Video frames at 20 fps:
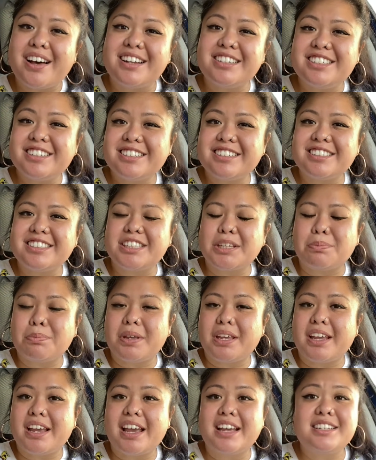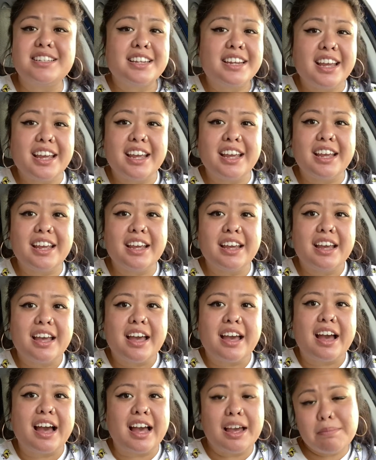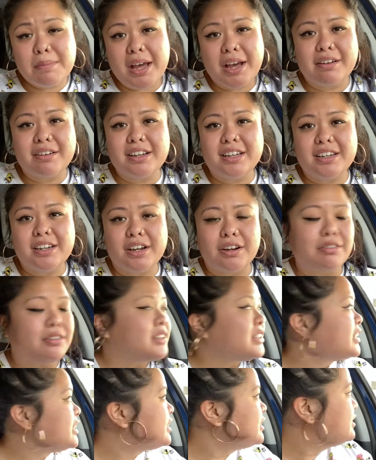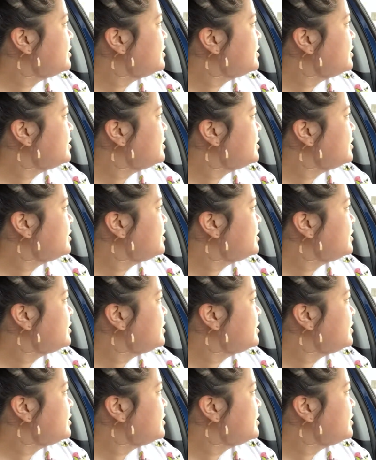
It's your girl CP, and today I'm out in Oakland.